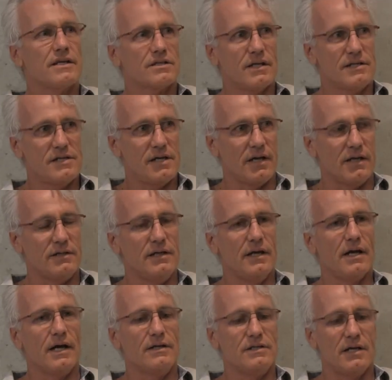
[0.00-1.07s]
yes, I did.
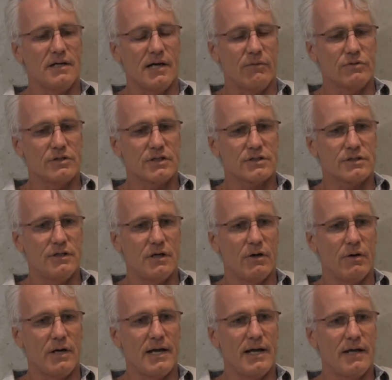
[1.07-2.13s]
Yeah, I did. I was just, you
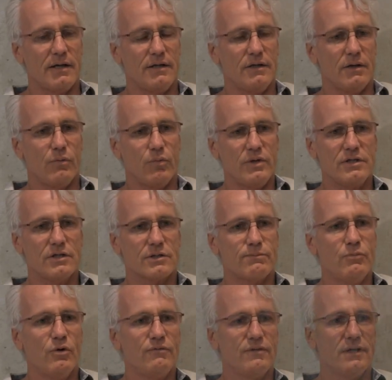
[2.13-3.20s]
know, at, uh, you know, we
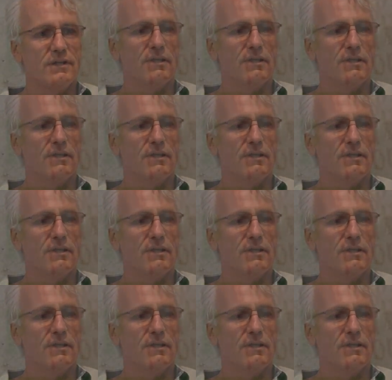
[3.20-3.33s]
just moved